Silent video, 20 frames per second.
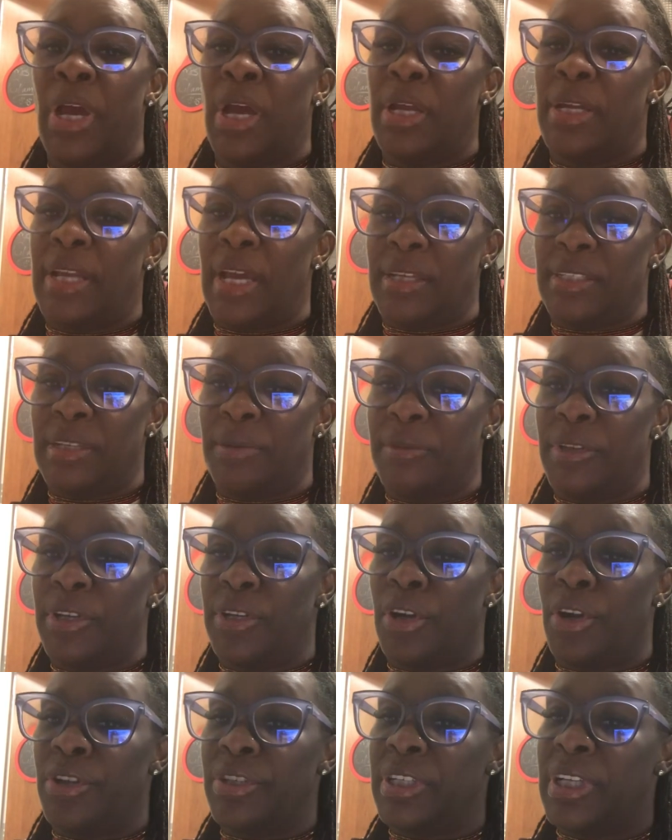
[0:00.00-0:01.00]
Now, some of the
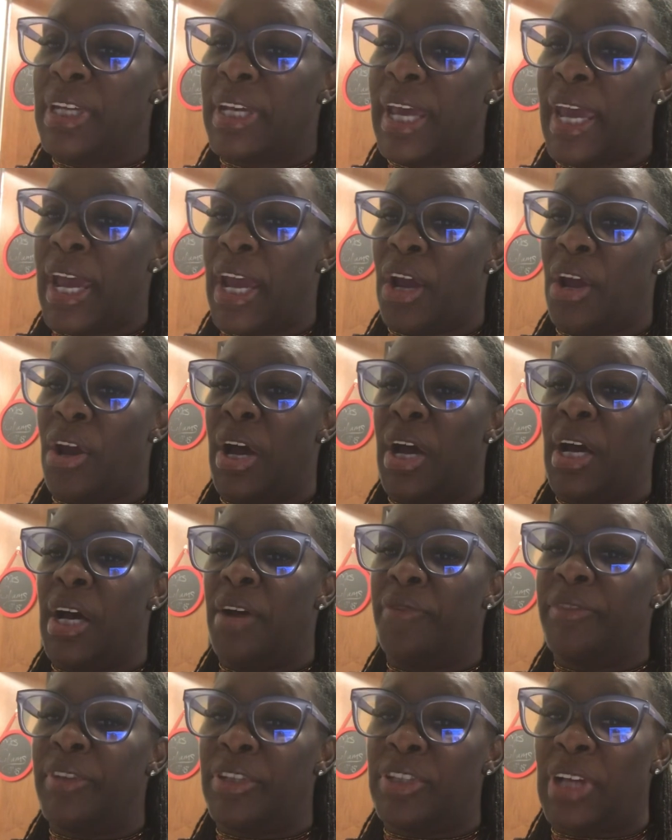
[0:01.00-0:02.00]
nursing care
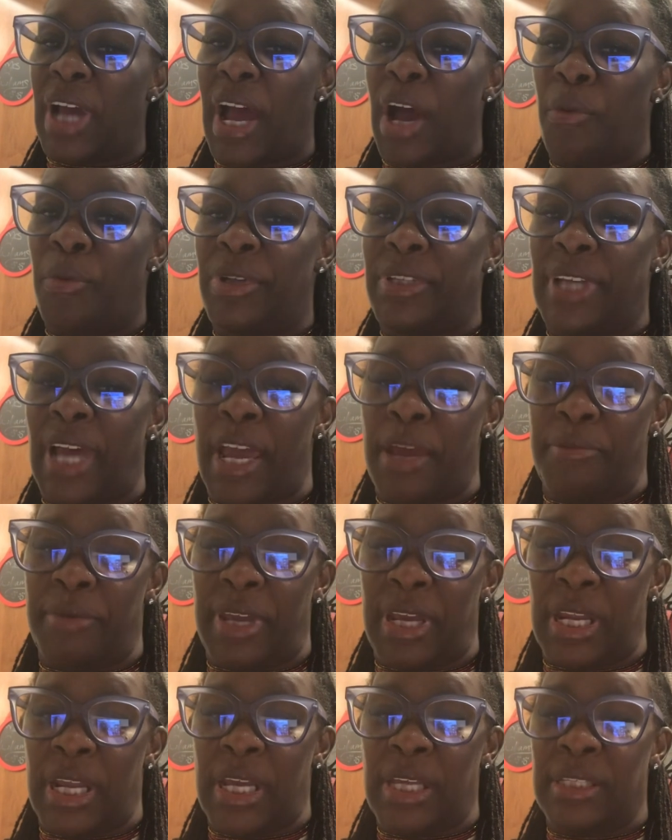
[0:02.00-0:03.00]
of the child with
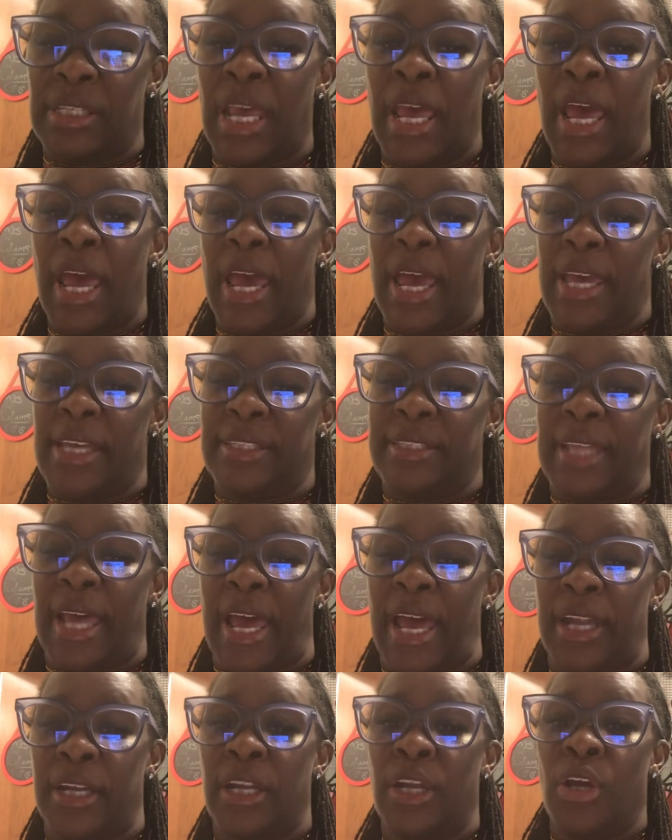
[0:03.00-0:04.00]
diabetes is
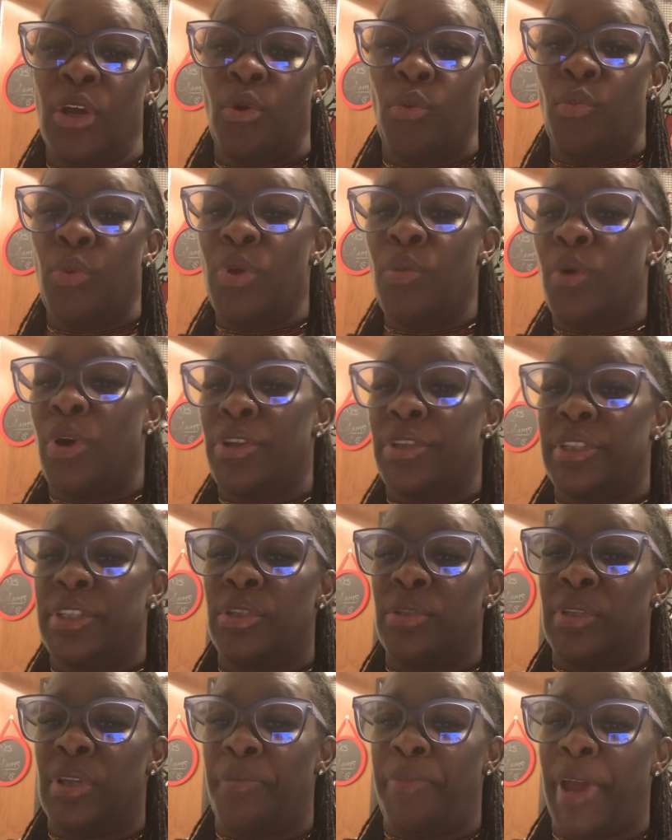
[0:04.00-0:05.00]
that we want
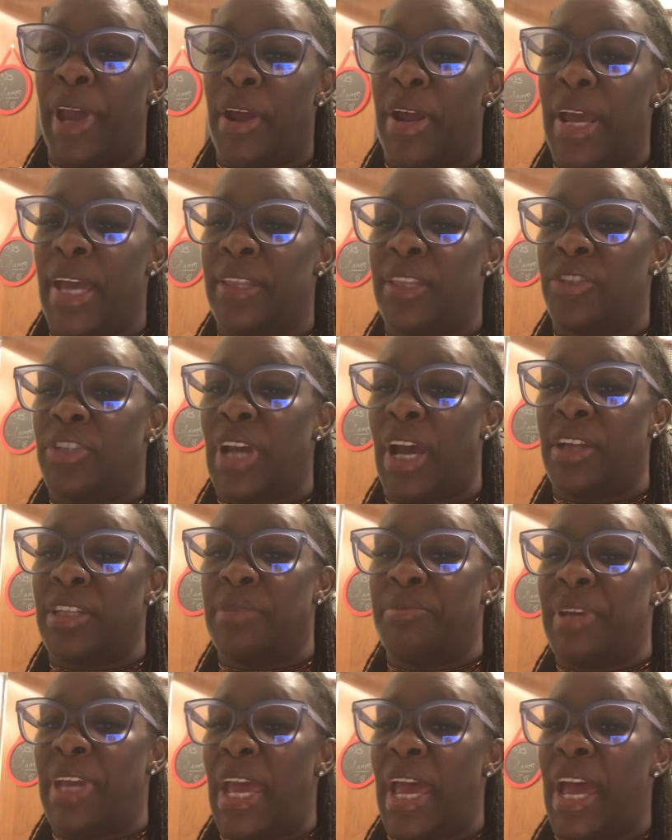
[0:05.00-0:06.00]
to, the parent and the child
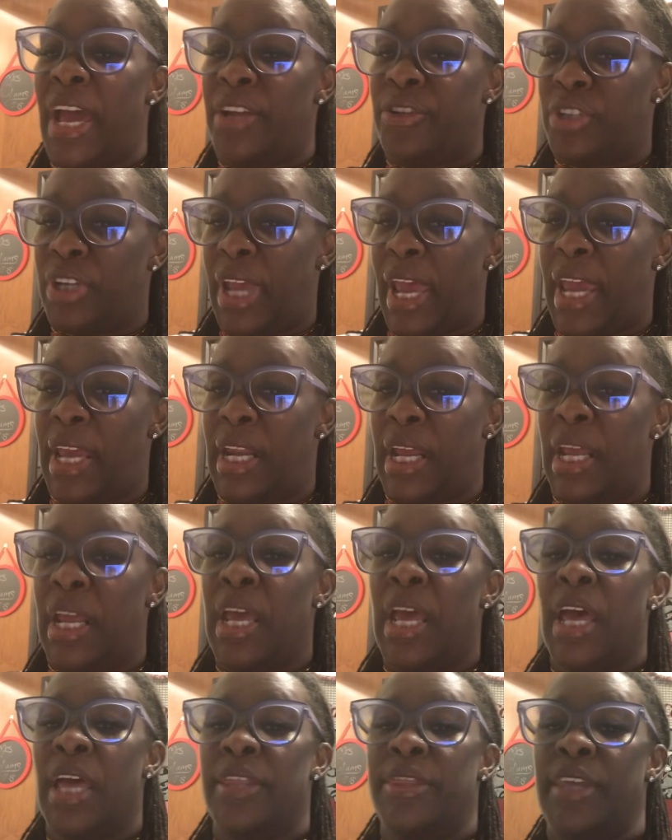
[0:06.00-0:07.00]
to be educated.
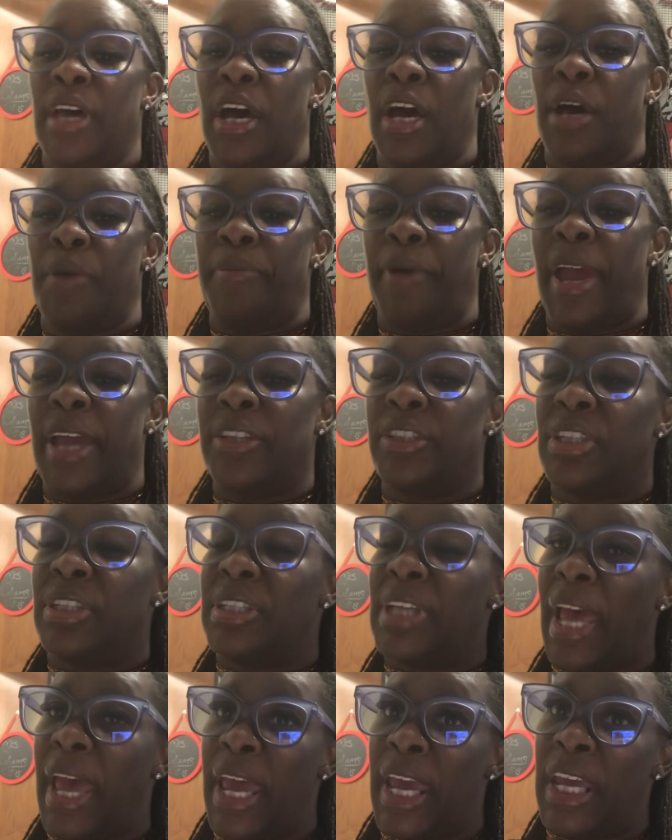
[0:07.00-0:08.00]
The
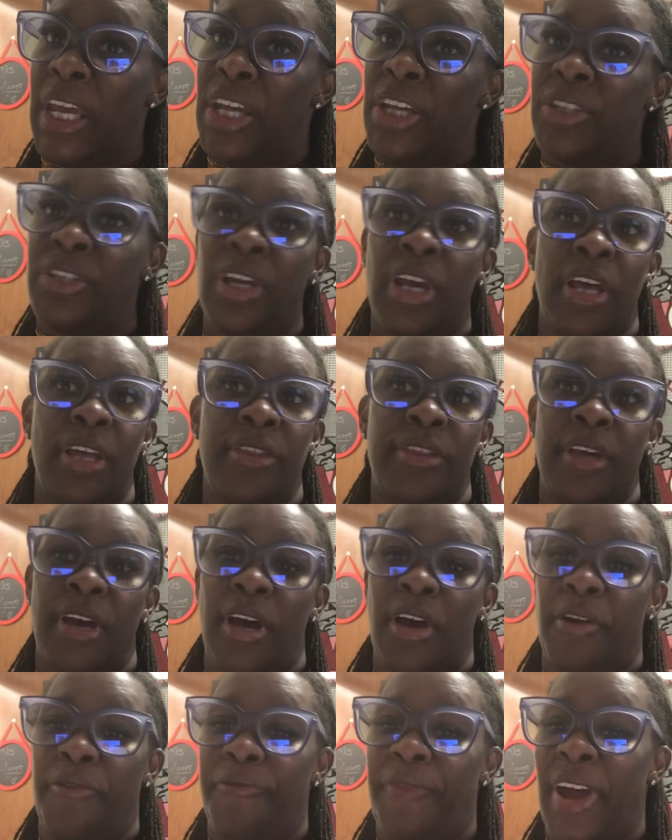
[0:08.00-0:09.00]
patient's age,
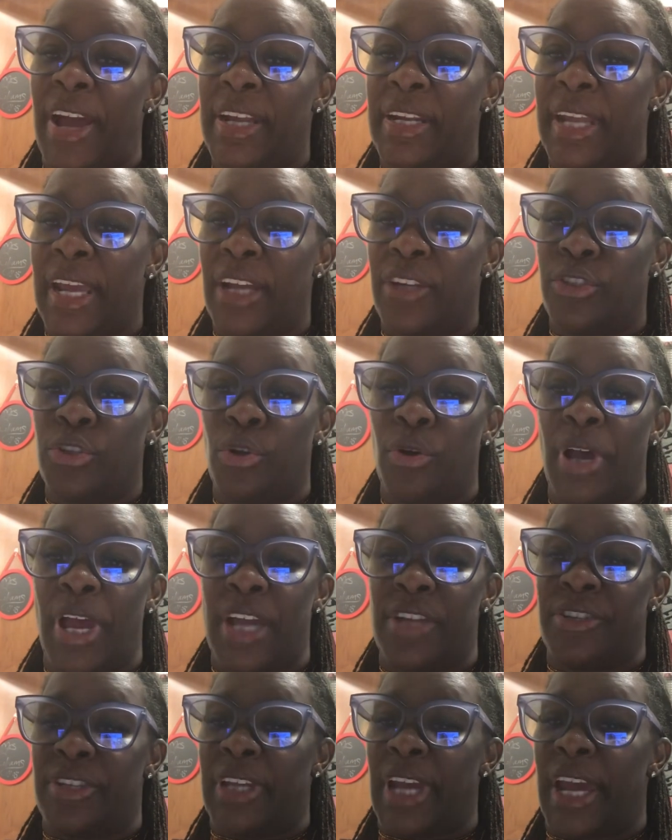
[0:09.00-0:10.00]
the financial,
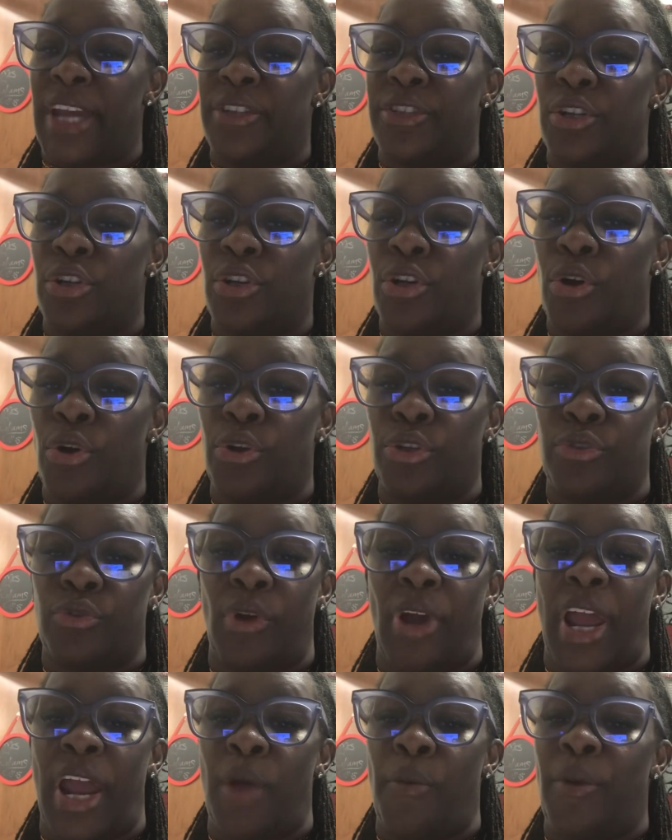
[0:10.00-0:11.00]
education,
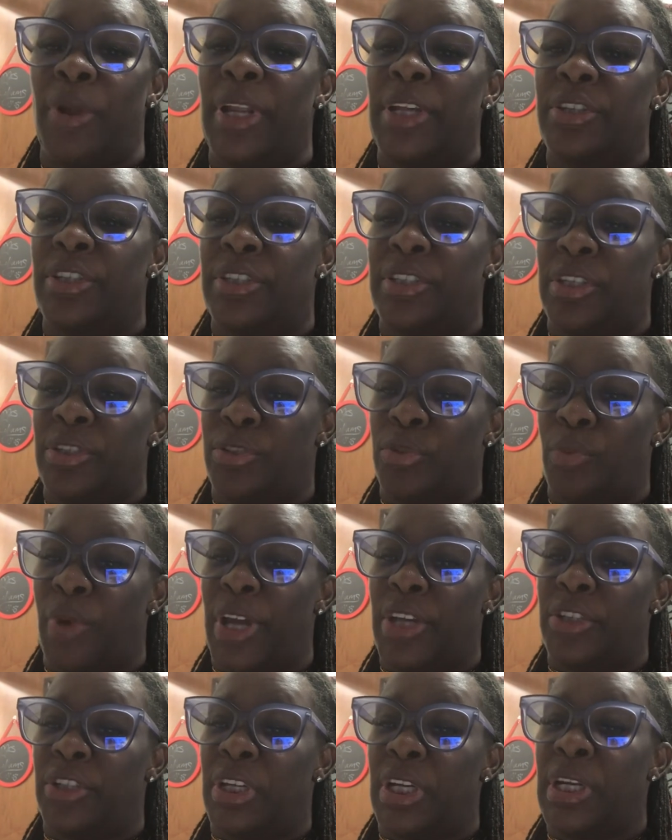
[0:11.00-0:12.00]
cultural, and religious
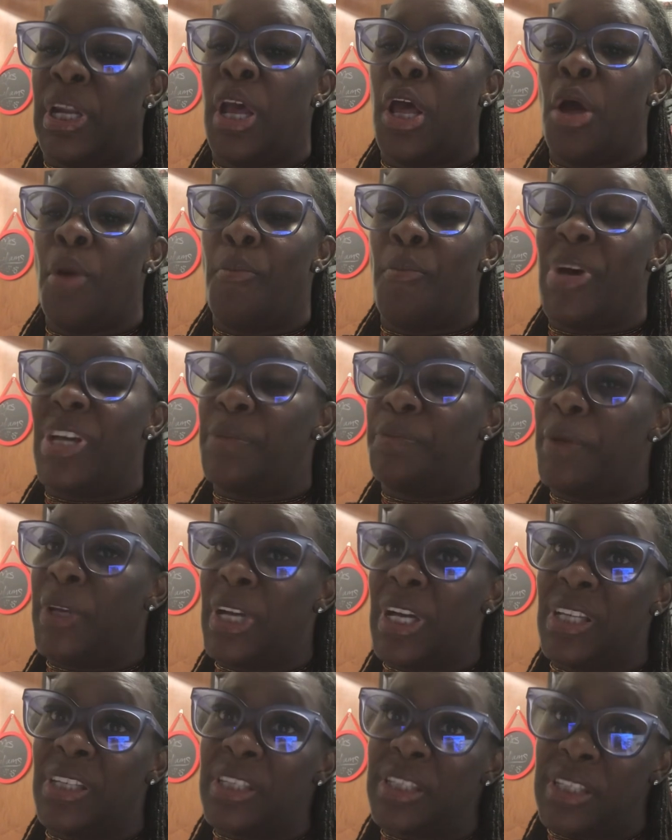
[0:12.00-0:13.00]
situation must be
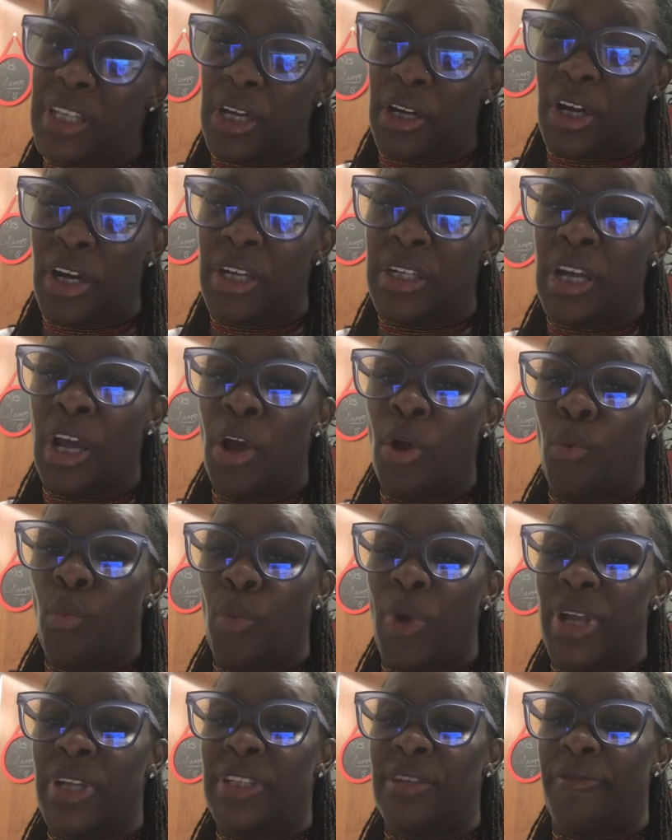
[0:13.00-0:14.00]
considered
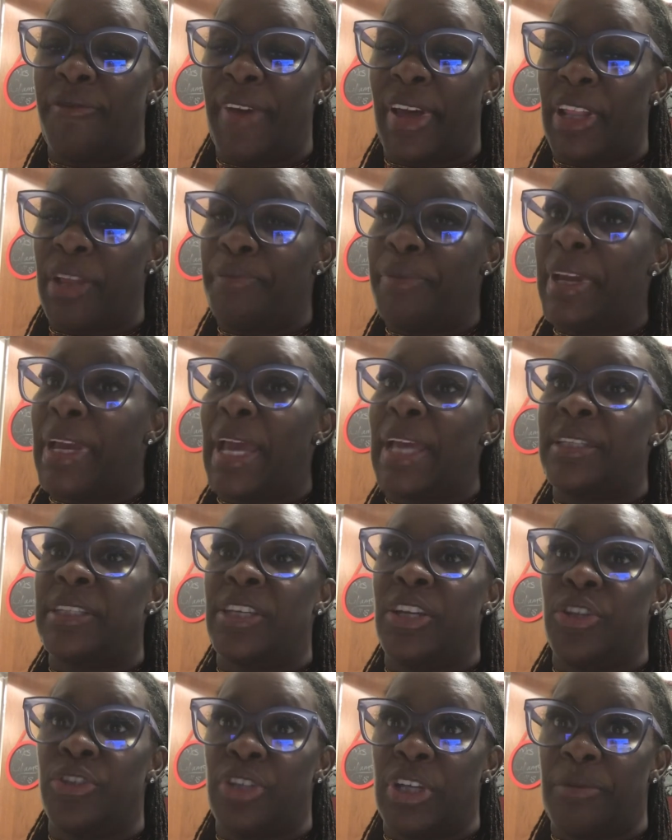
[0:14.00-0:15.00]
when developing a
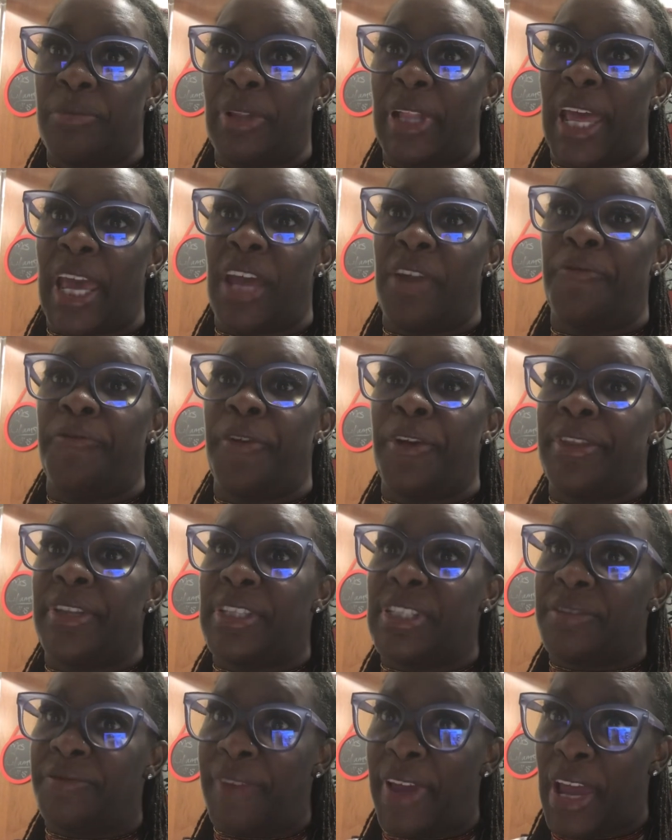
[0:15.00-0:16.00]
teaching plan for
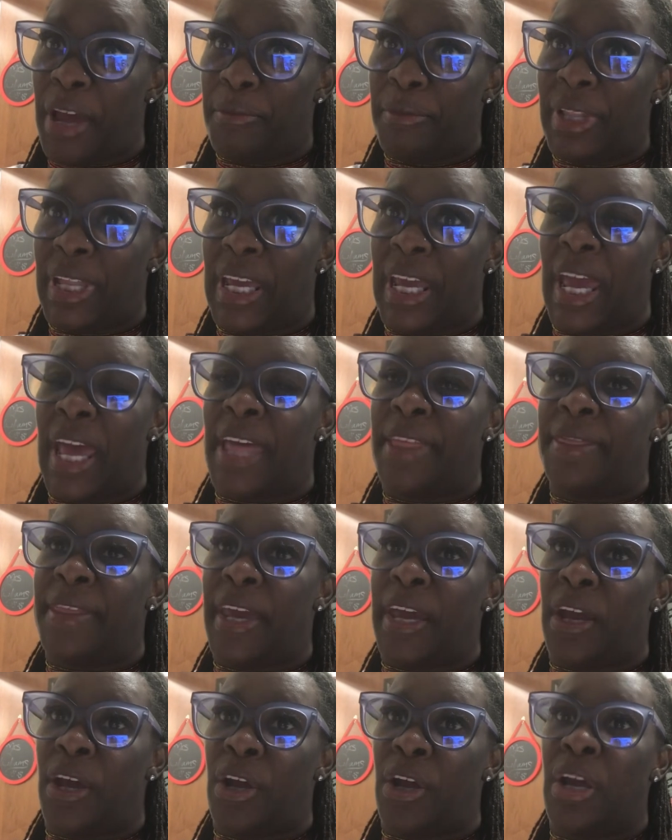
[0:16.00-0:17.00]
this family and
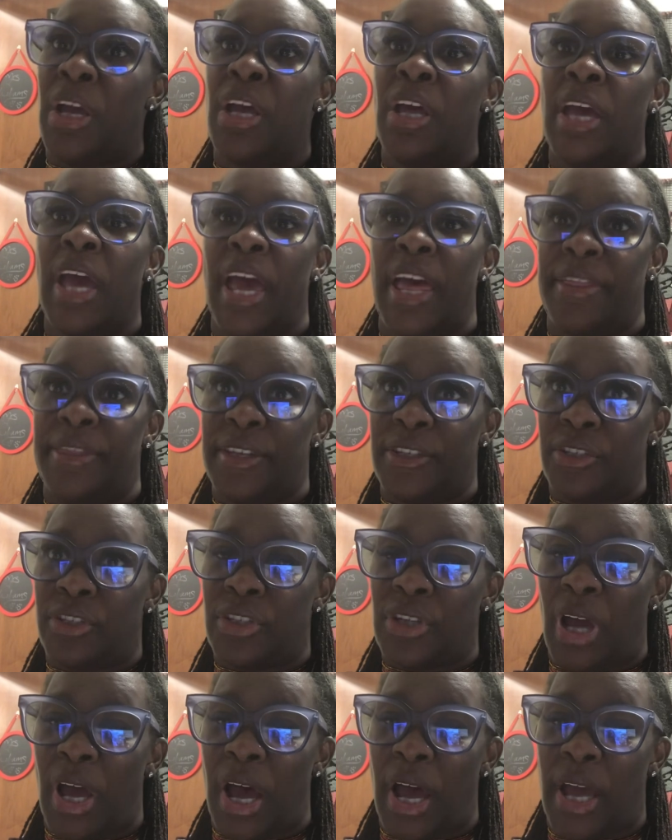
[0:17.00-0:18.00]
their and this
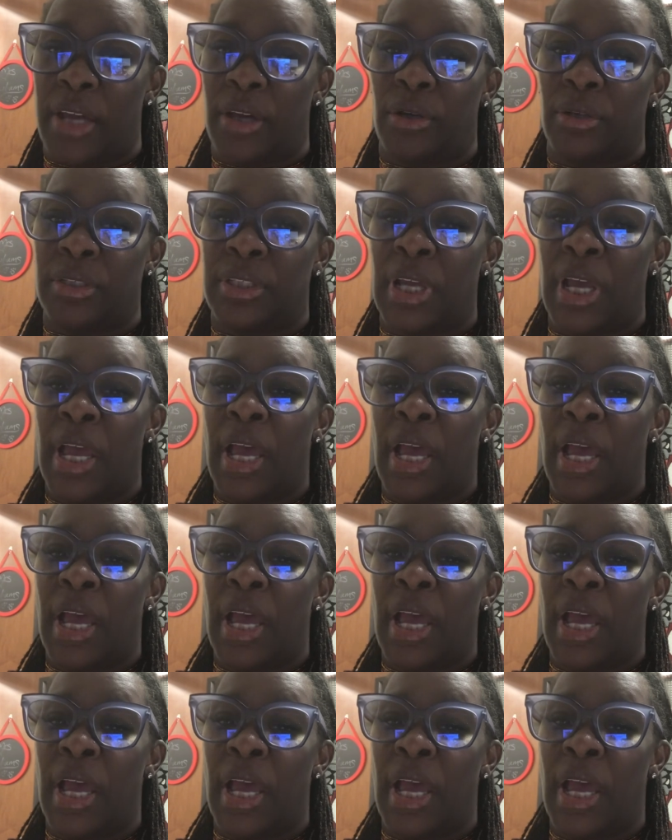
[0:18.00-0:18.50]
child.